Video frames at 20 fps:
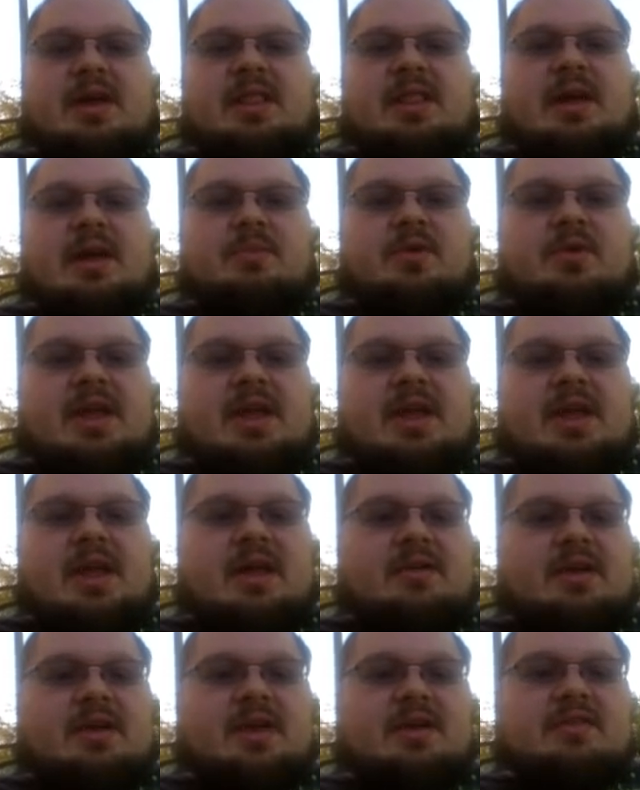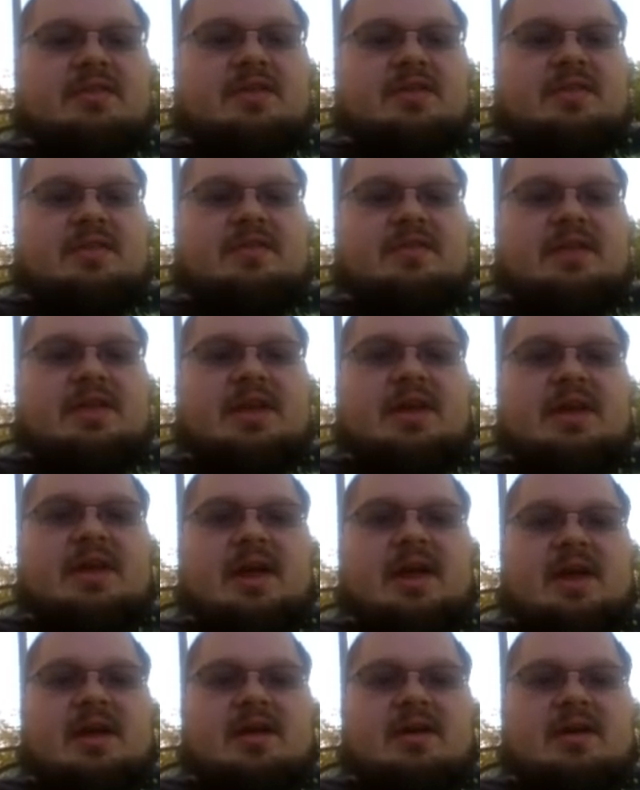library calendar. And as you can see,
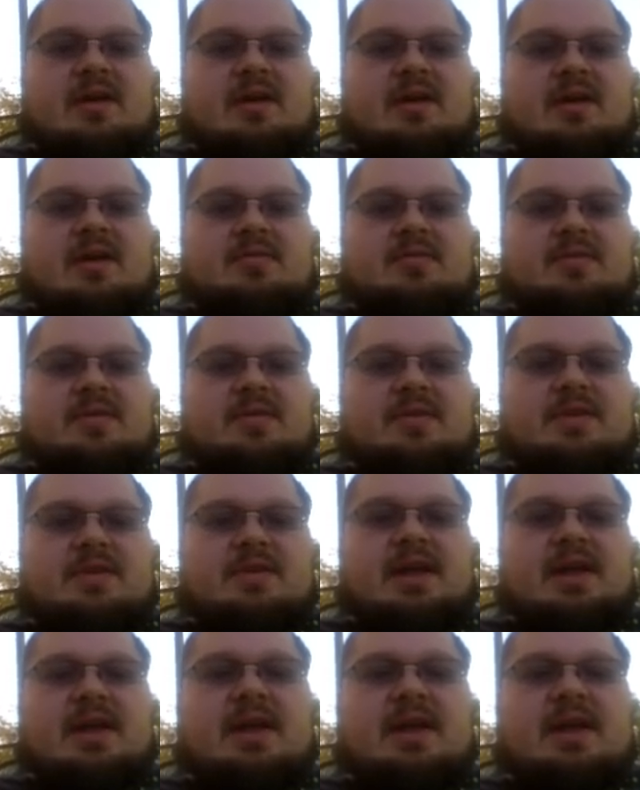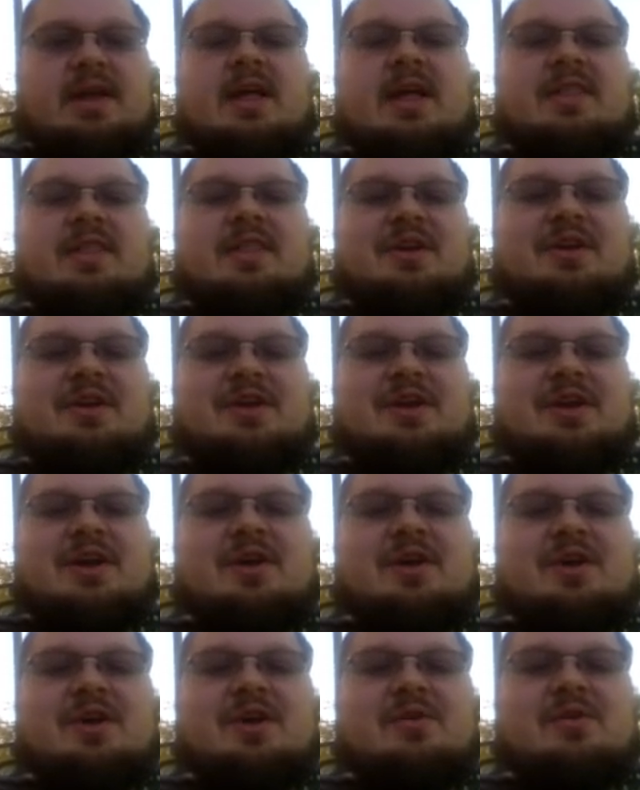every single Friday, there you
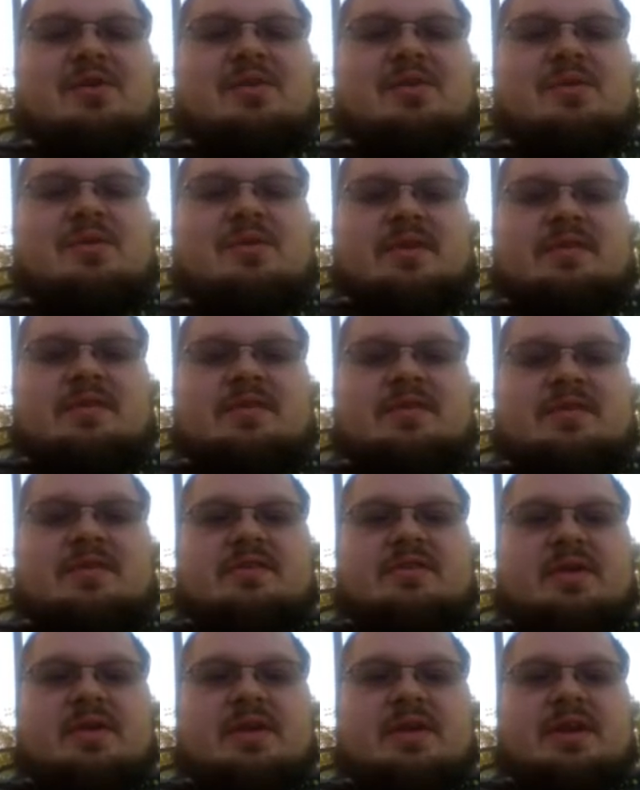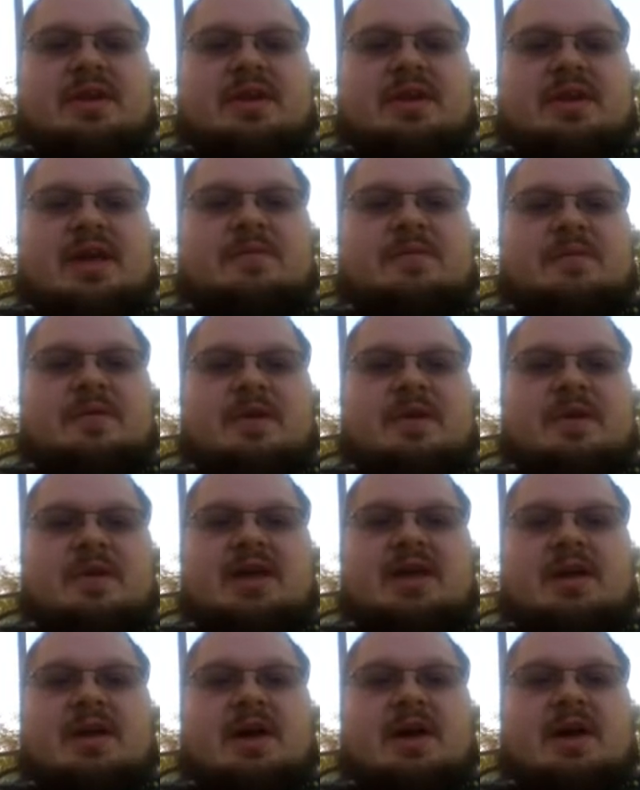go. That's what's showing now for
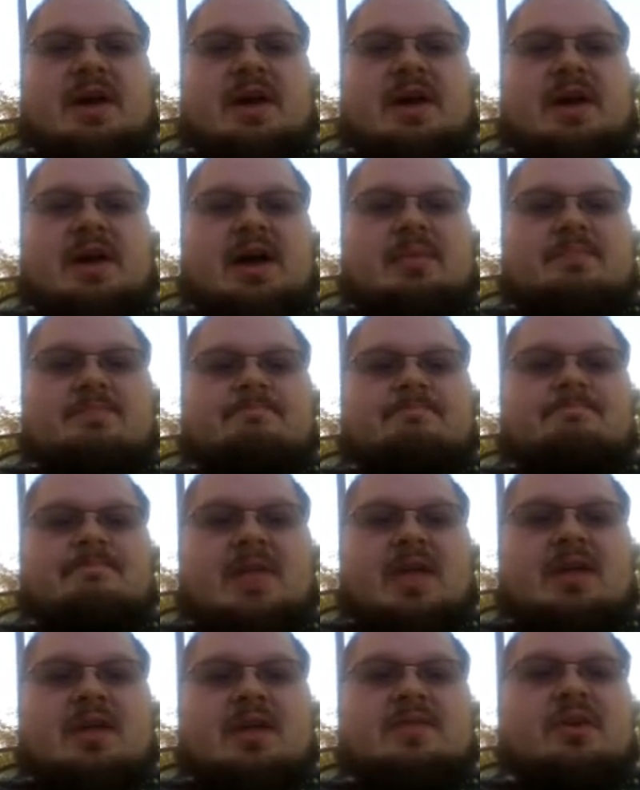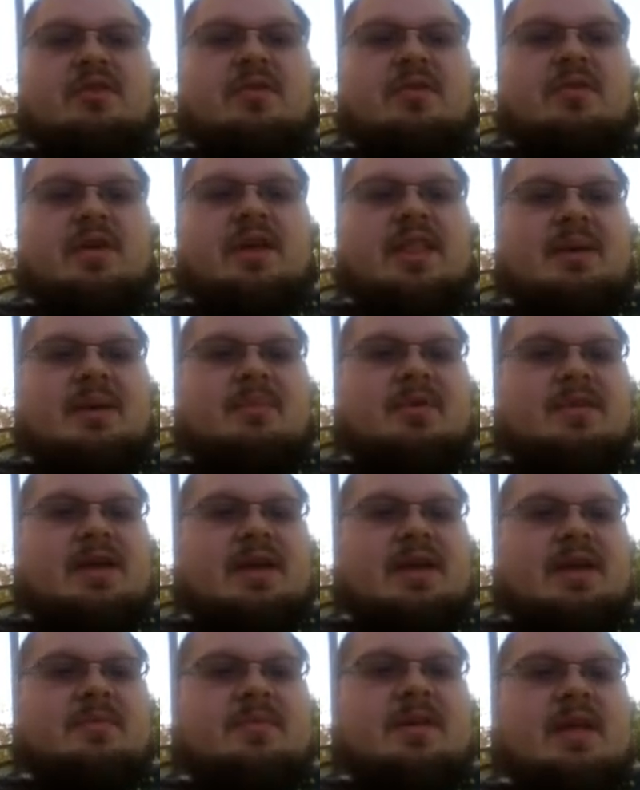2nd grade library
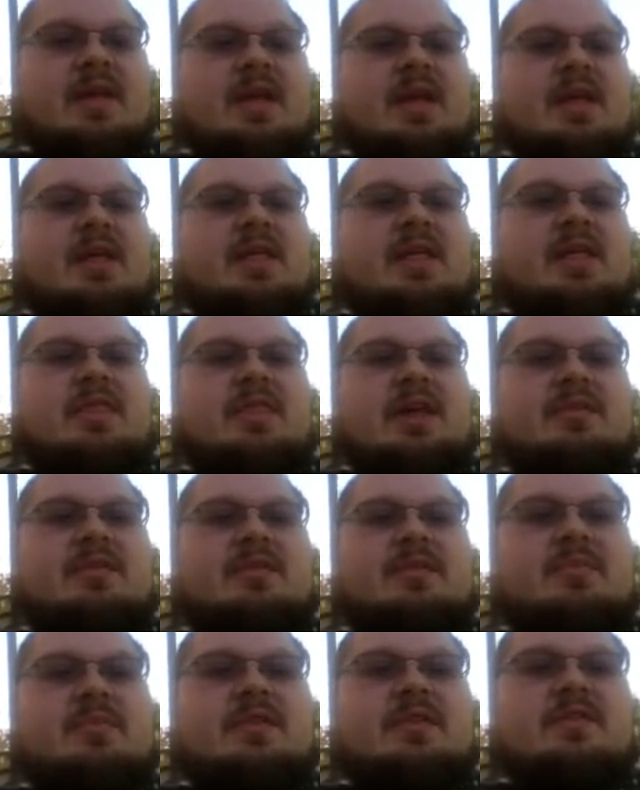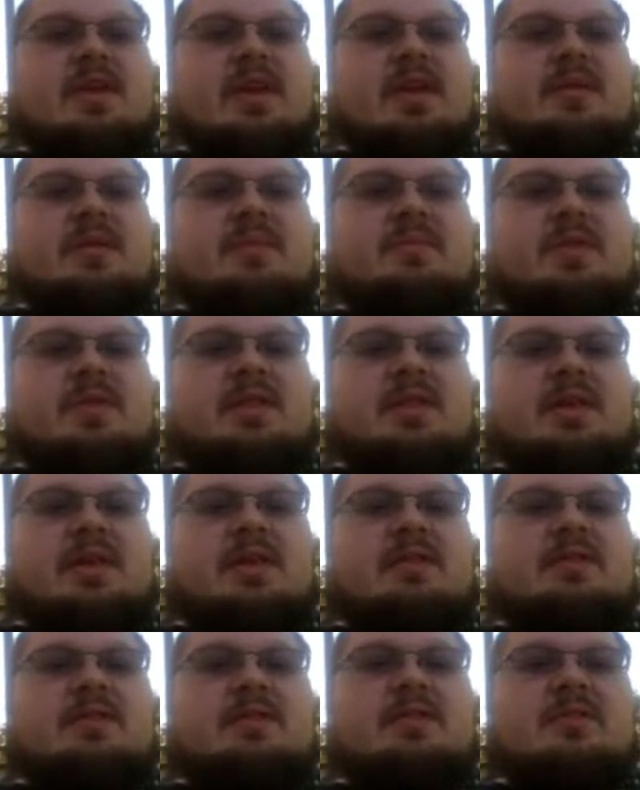times. Thank you so much, and
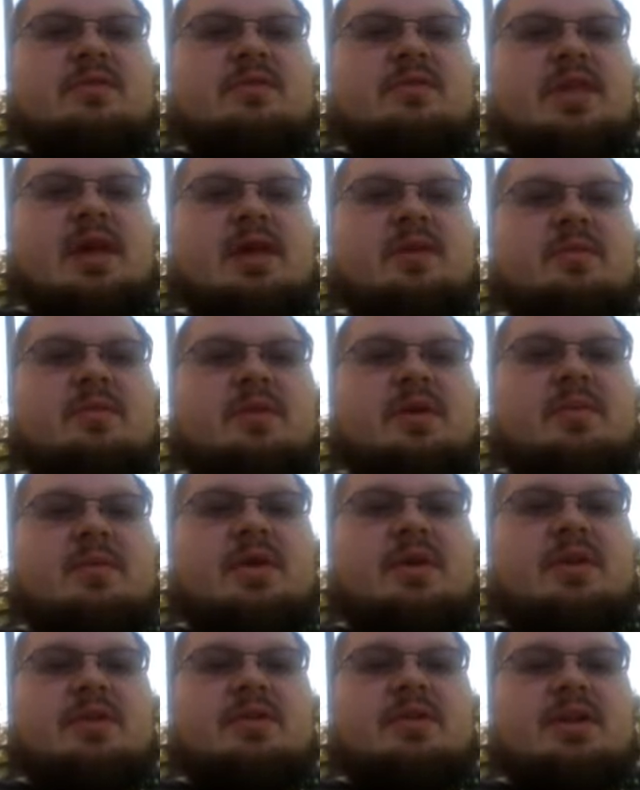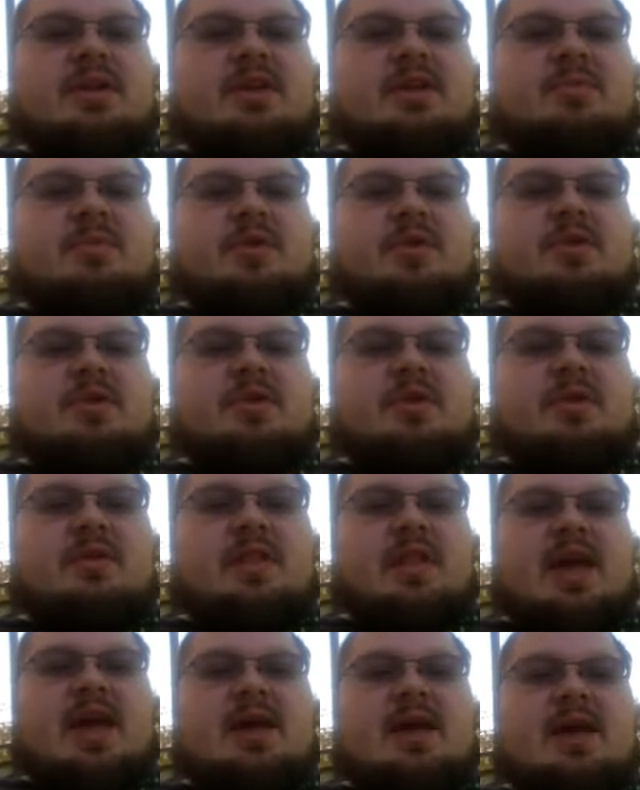please do that when you need computer
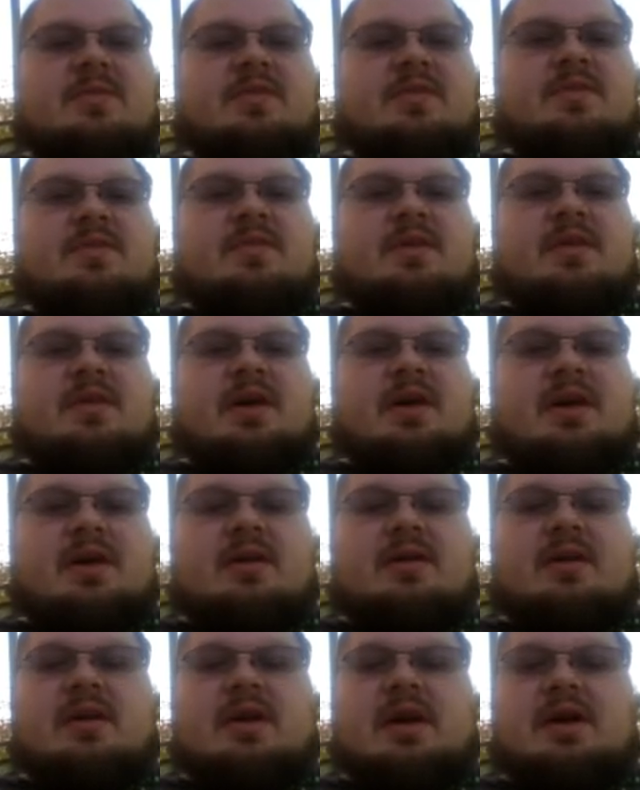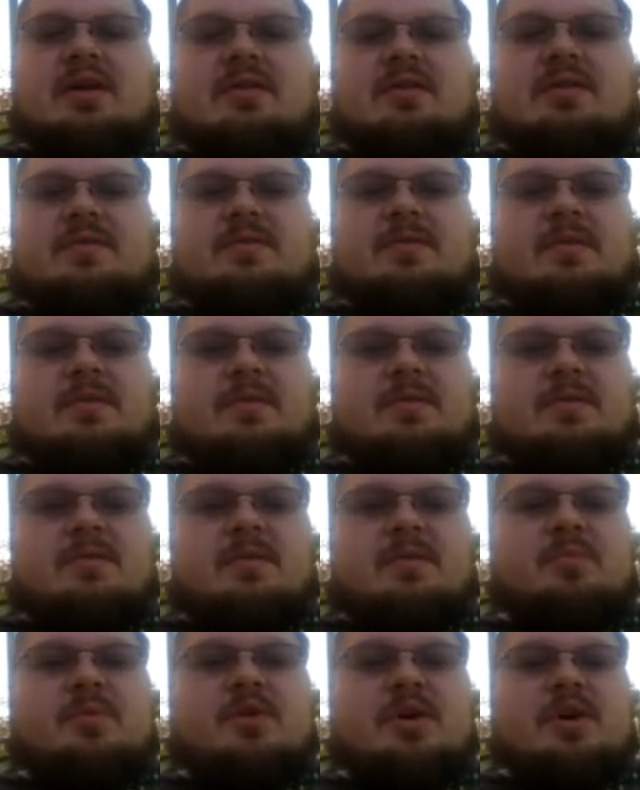labs, carts for
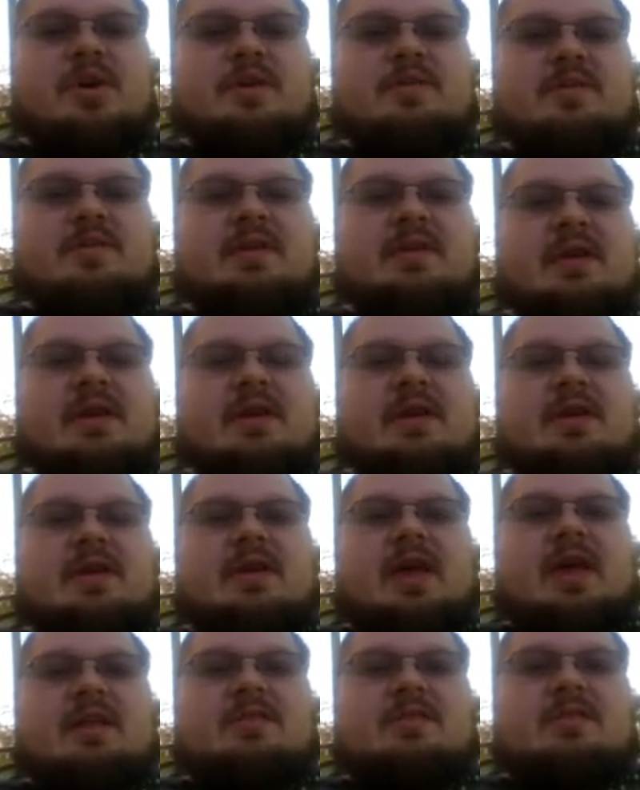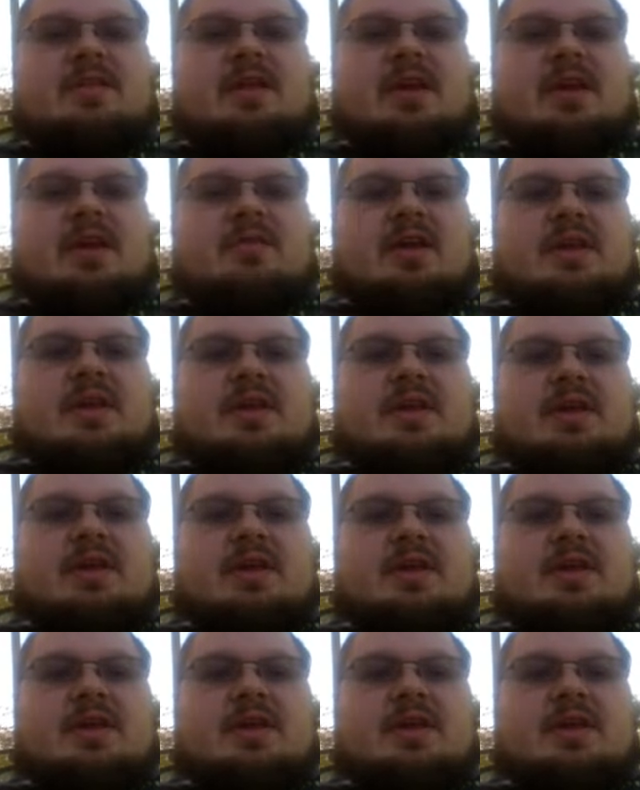Chromebooks, and scheduling,